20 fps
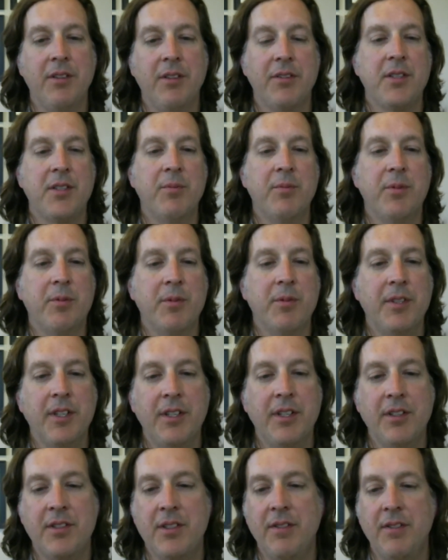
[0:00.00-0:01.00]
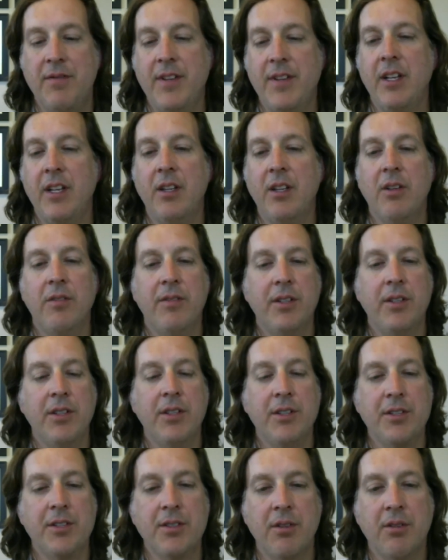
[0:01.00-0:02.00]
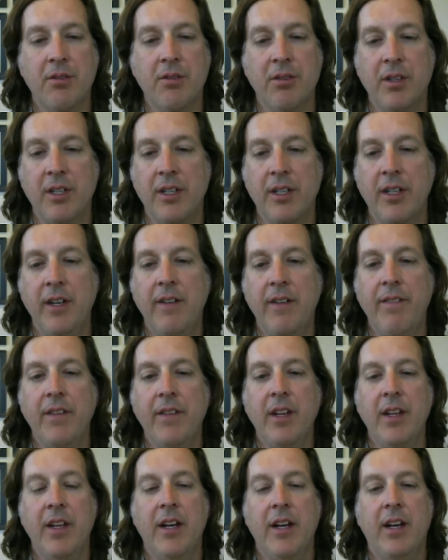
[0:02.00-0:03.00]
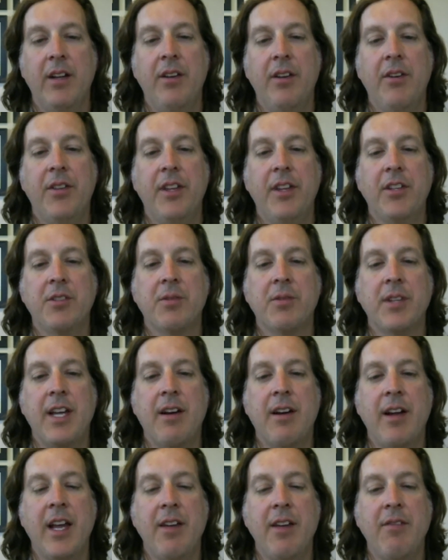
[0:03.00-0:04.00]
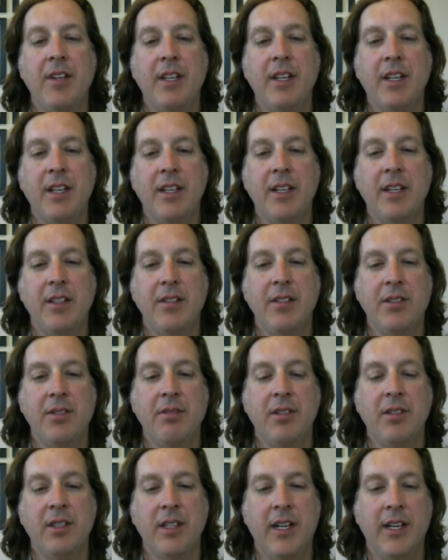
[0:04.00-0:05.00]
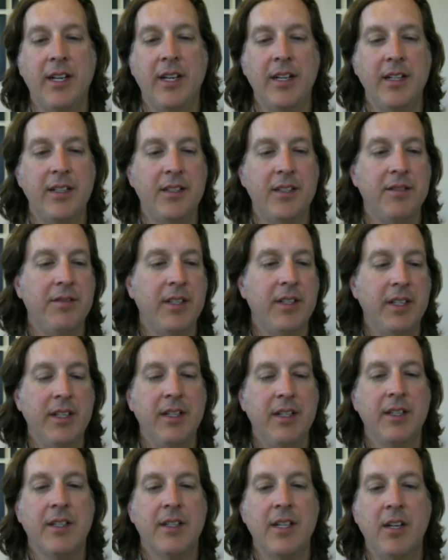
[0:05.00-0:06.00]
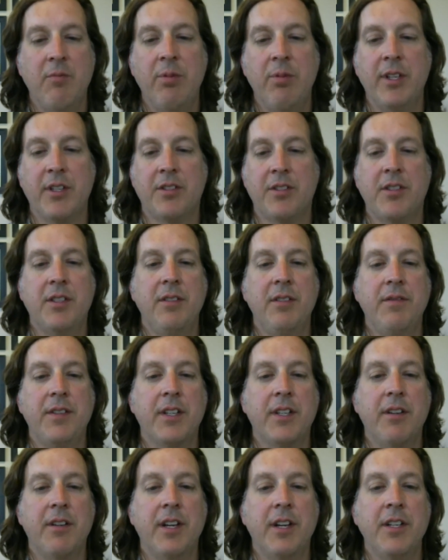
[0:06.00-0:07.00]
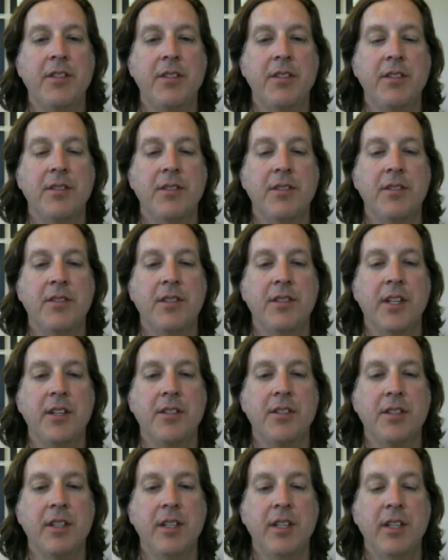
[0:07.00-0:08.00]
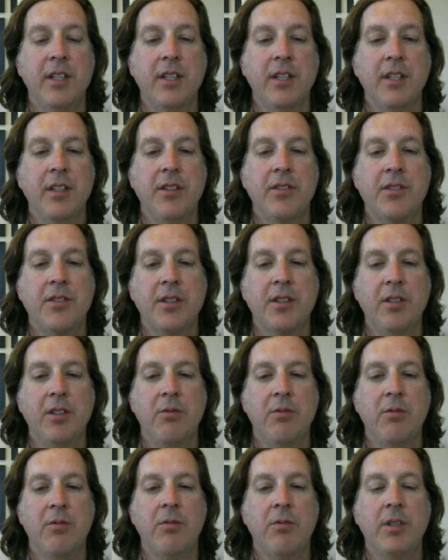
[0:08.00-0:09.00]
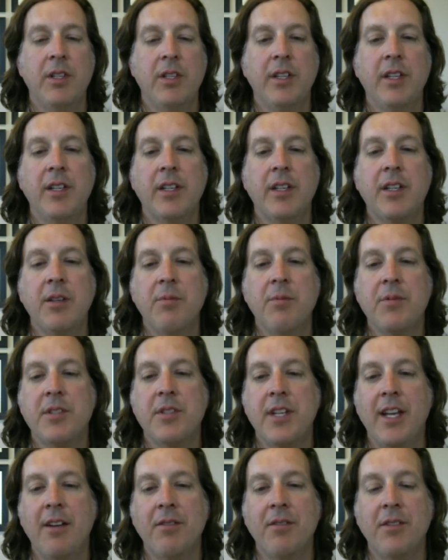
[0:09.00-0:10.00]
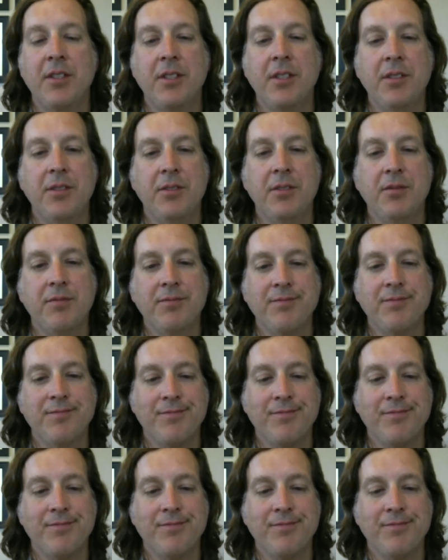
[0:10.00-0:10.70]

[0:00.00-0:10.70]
simple redundancy failovers or other things without having to get into a lot of complex configurations and such. So really, it comes down to,